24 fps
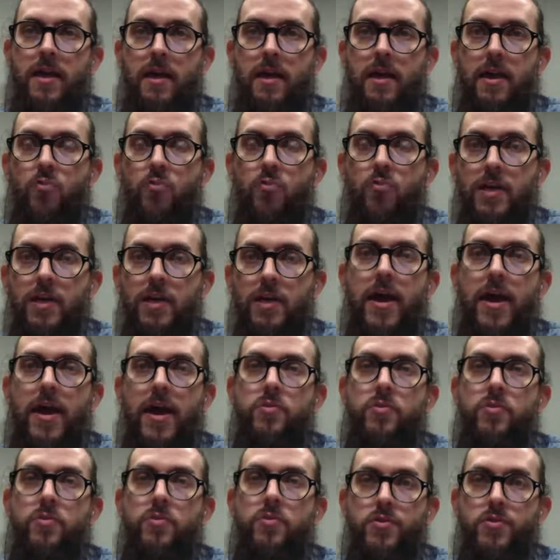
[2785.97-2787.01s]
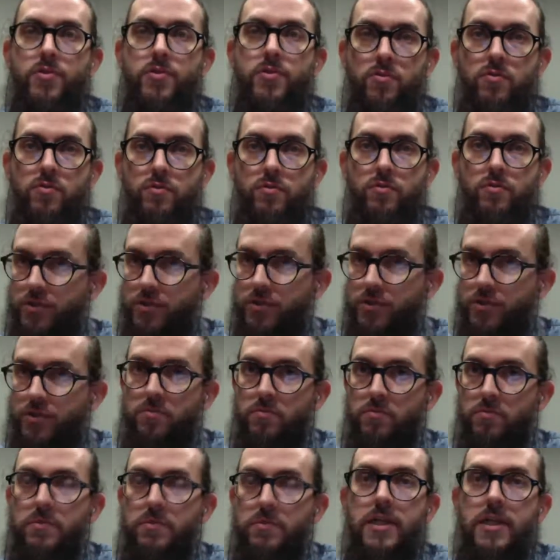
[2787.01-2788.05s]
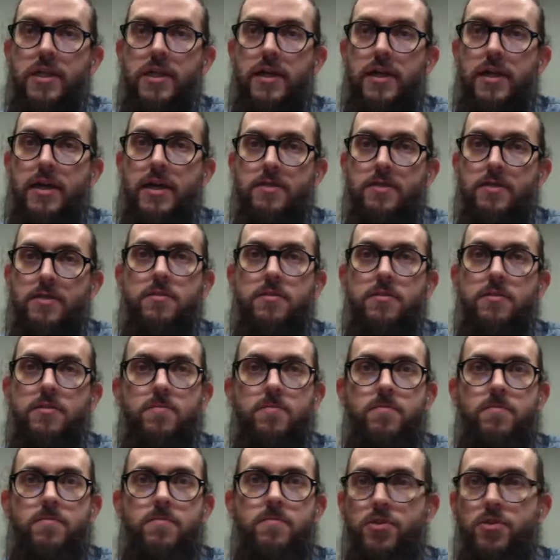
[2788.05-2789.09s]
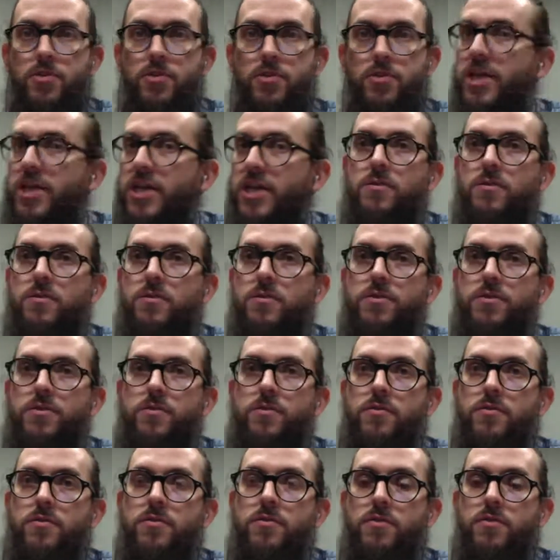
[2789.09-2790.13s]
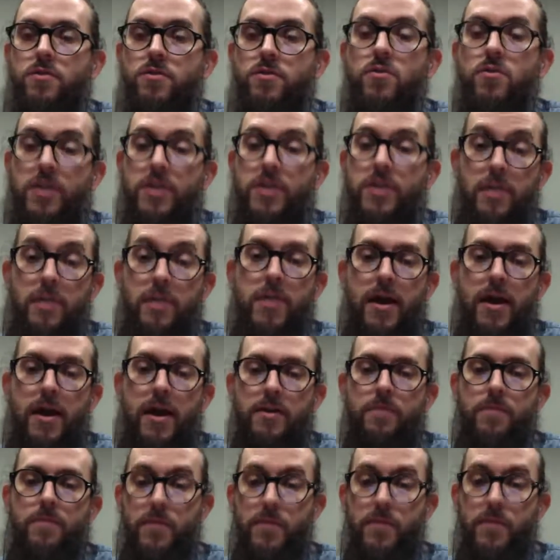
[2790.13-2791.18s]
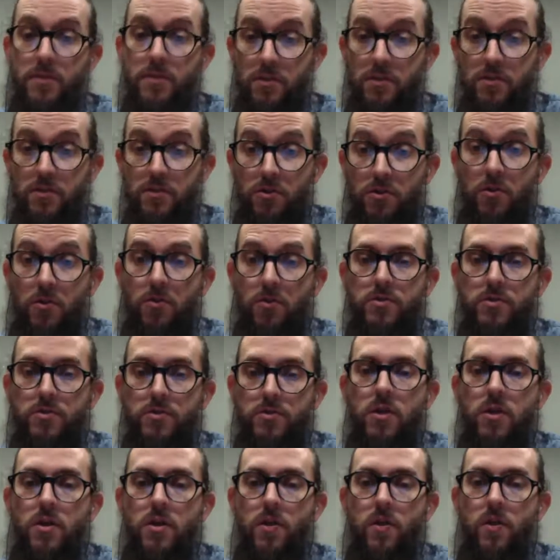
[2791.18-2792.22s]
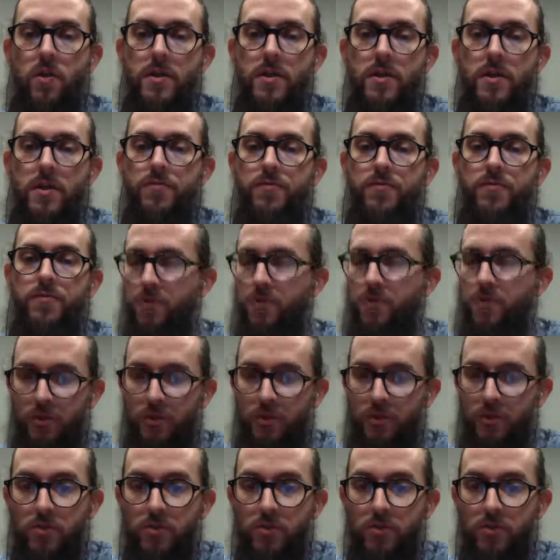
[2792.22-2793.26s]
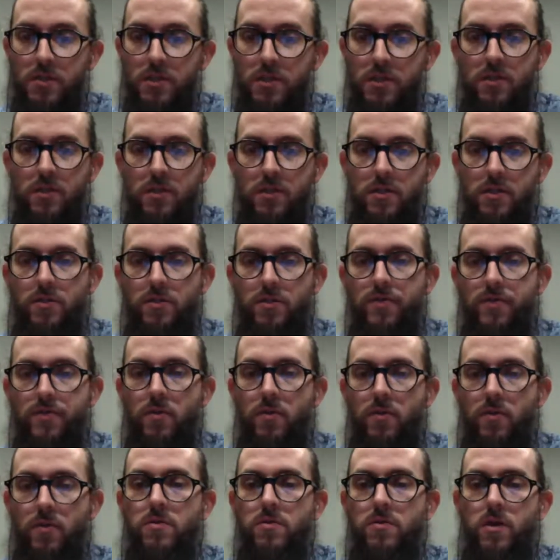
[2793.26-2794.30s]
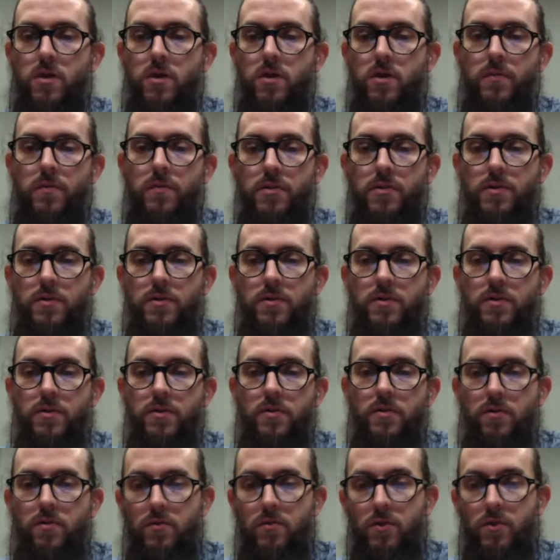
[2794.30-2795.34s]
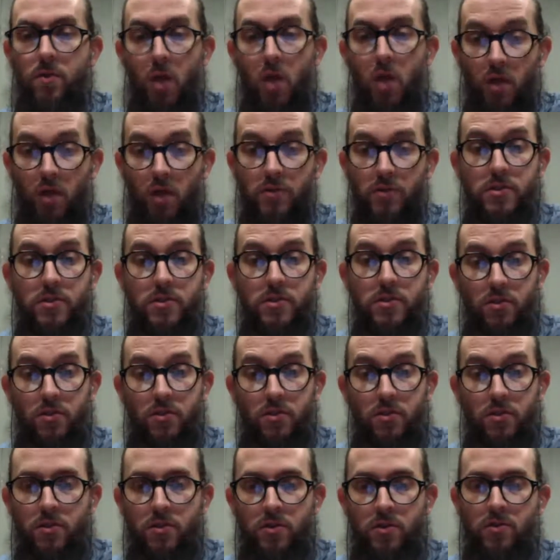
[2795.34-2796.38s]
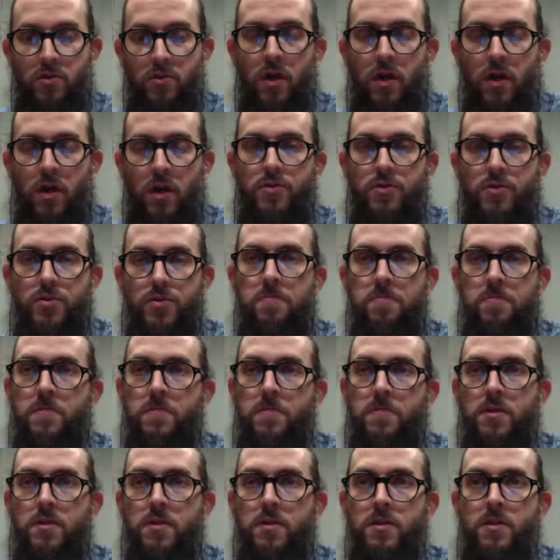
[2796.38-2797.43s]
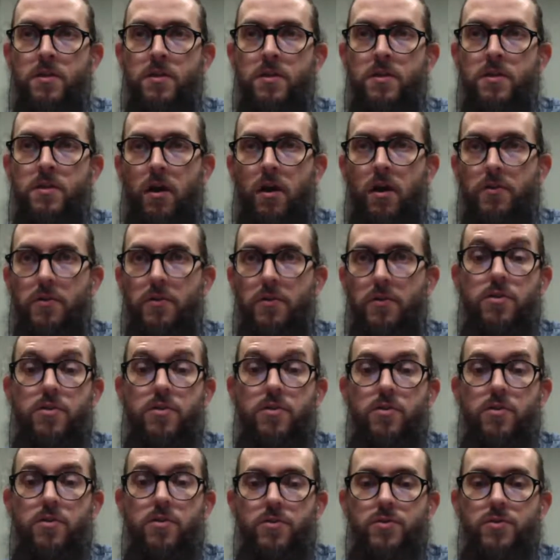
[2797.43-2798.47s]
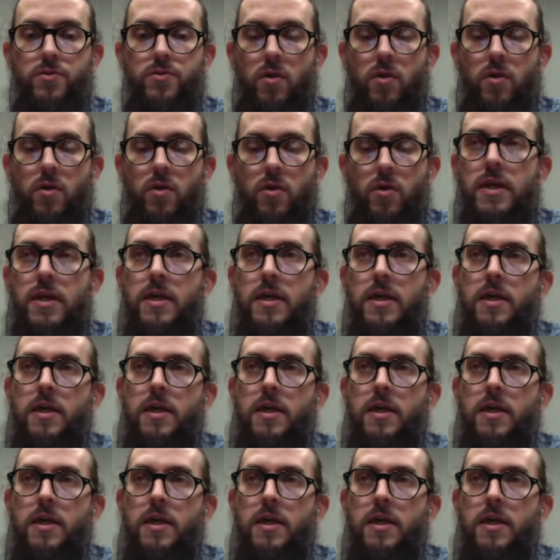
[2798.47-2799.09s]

and whatever happens to social media's social channels, you will keep that. This is yours, you know. Mm-hmm. If you don't abuse it, if you follow the laws in your mm-hmm. in your country, this is yours, you know.